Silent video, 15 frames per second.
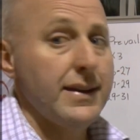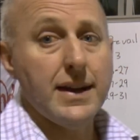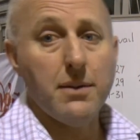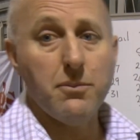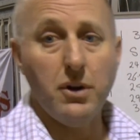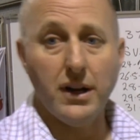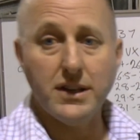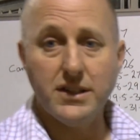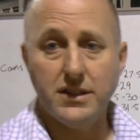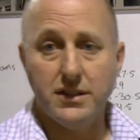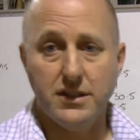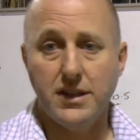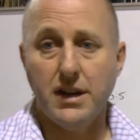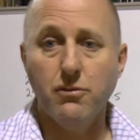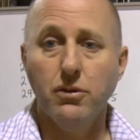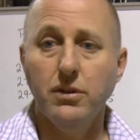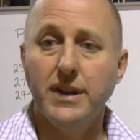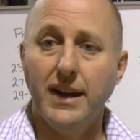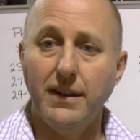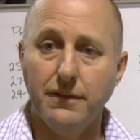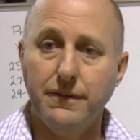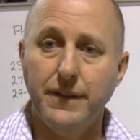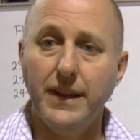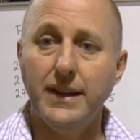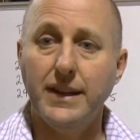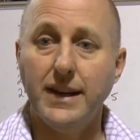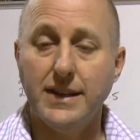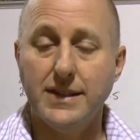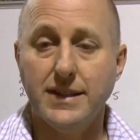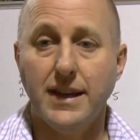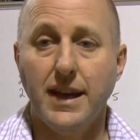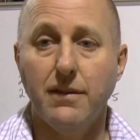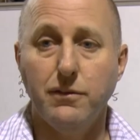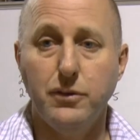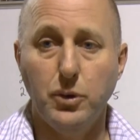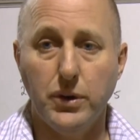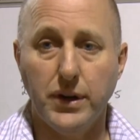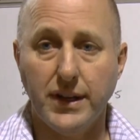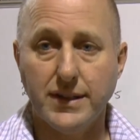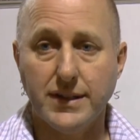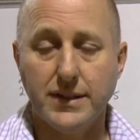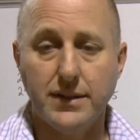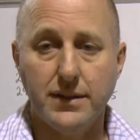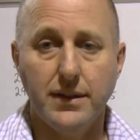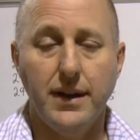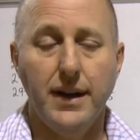Now, my general gut feeling is to get 40s.